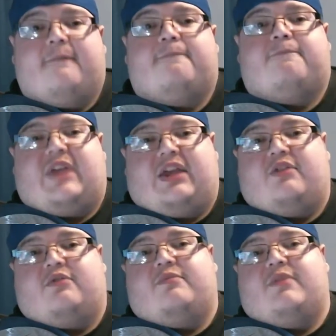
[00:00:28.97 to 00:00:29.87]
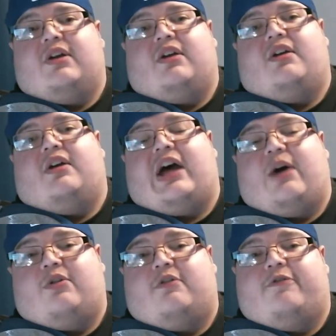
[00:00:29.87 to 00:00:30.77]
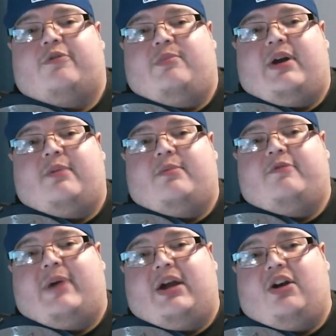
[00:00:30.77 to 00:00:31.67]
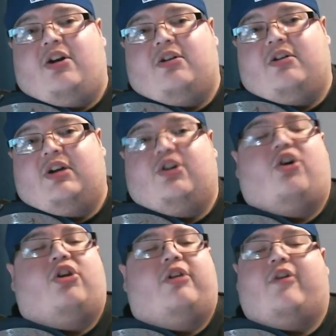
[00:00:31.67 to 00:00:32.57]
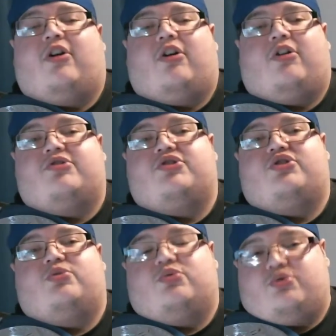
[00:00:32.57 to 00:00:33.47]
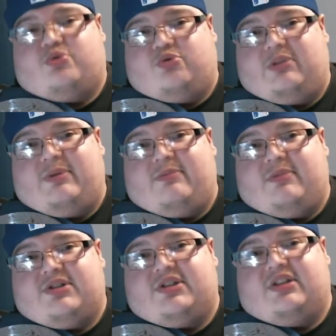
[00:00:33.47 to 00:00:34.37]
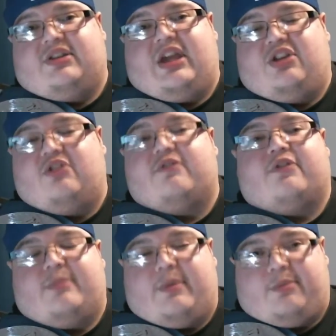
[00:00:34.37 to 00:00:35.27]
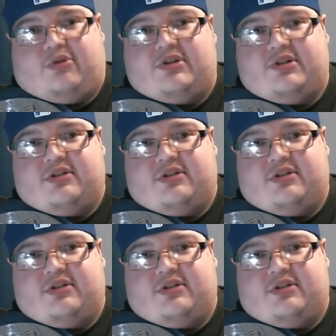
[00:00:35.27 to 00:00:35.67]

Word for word: Thank you. Howard, from the bottom of my heart and all of our hearts, you will truly be missed, and thank you for the memories.